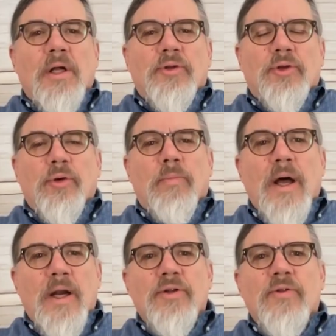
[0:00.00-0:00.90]
to
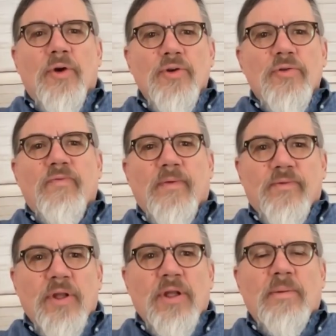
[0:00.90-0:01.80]
monitor those
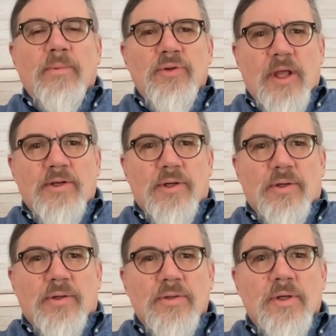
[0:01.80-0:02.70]
15
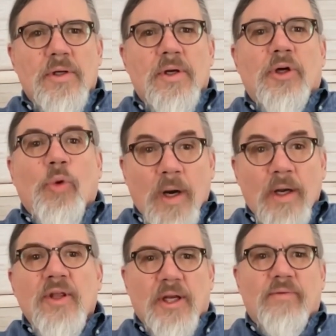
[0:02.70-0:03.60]
mutations
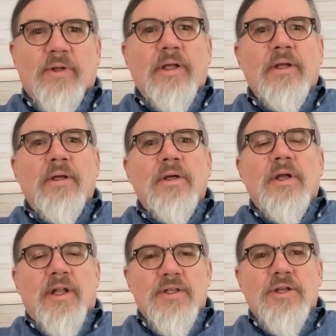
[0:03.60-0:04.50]
quantitatively
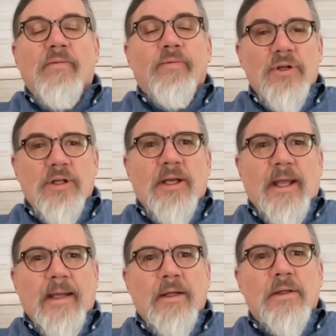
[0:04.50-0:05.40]
in cell-free
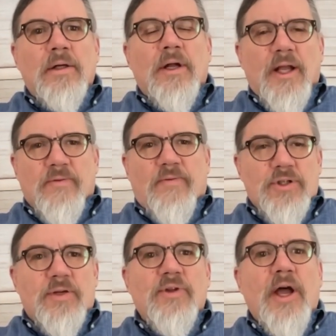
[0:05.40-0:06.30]
DNA as a
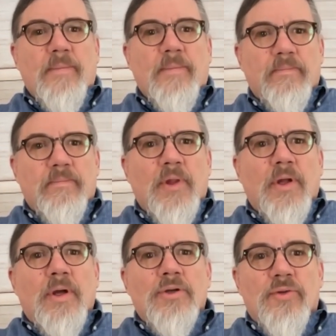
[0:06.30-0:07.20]
function of time.
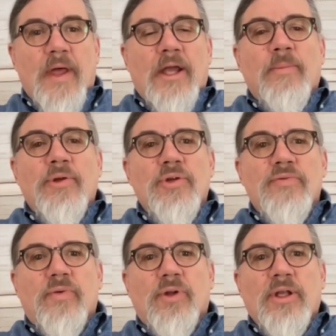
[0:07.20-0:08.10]
So that can be used
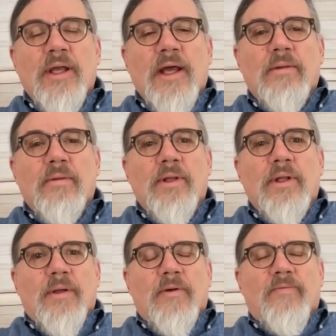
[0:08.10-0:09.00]
for looking at
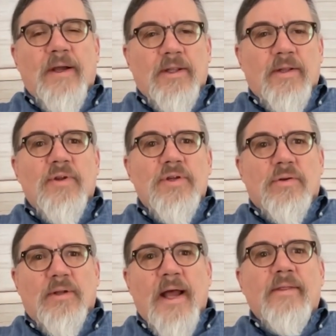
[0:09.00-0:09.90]
the effectiveness or
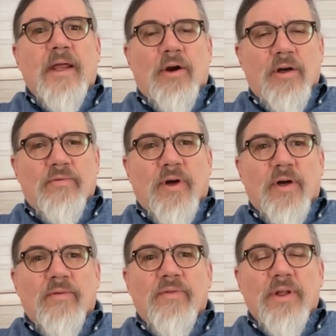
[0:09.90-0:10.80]
lack thereof
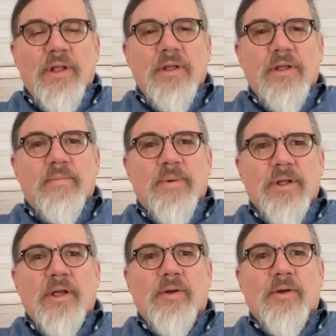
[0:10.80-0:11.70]
of the
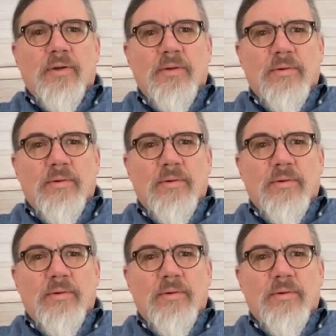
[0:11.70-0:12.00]
particular